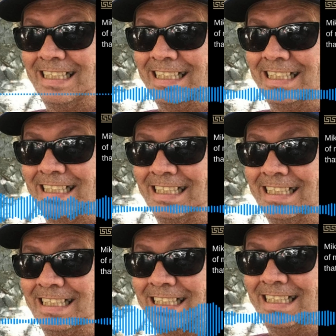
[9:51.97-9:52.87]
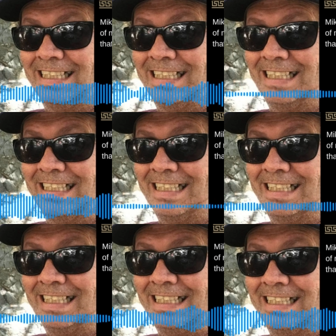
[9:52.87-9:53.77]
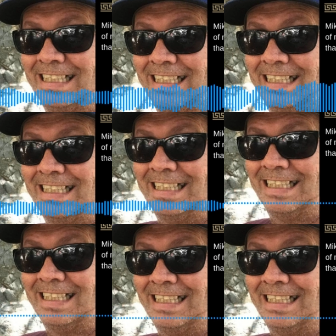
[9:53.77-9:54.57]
It works the same way going from here to there.